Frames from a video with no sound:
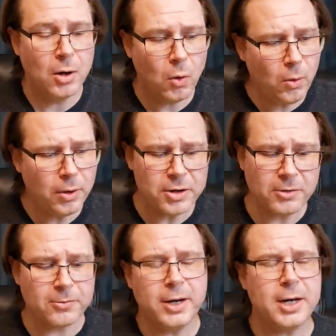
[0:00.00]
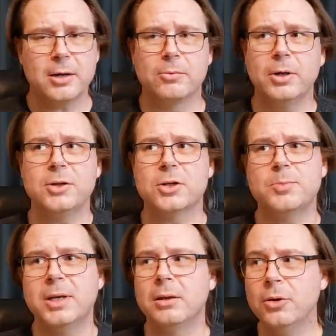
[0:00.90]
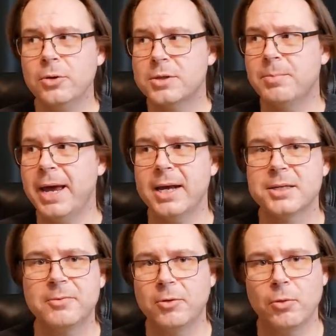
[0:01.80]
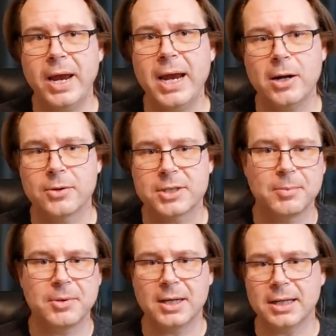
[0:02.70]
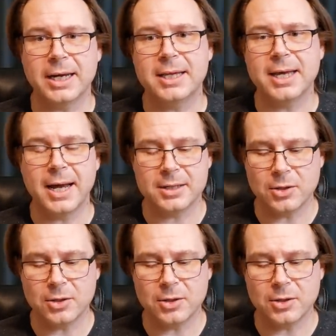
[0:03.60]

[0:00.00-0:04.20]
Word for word: or your freight could really just be loose bags of grain or something like that.